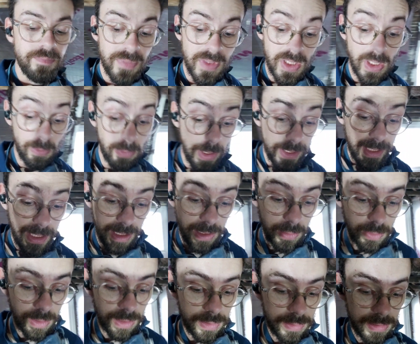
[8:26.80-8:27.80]
So right
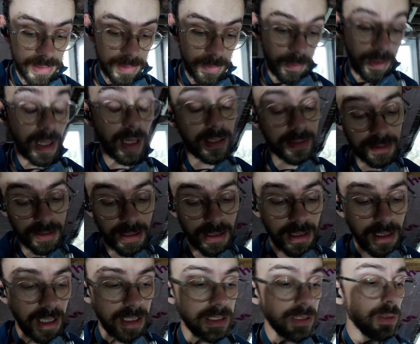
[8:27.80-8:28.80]
now, well,
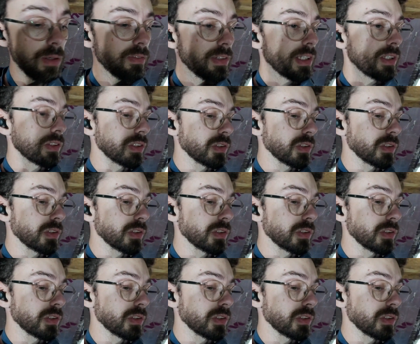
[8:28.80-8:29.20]
I do have a little